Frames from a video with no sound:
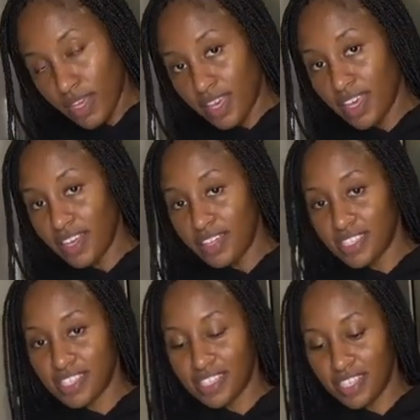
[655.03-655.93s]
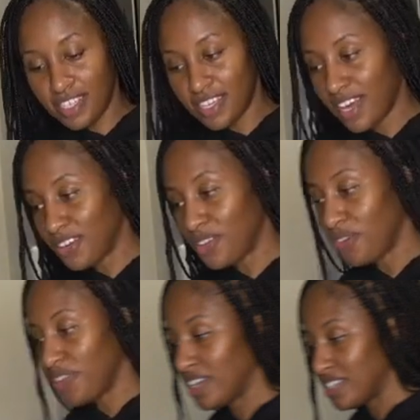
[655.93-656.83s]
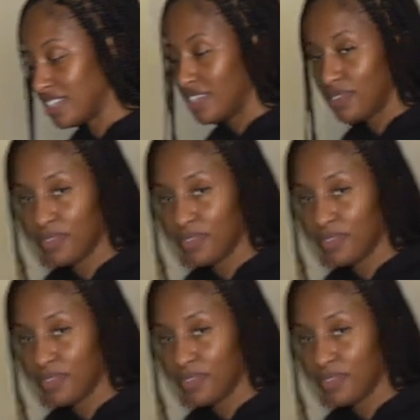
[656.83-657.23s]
Can y'all see? I don't know if y'all can see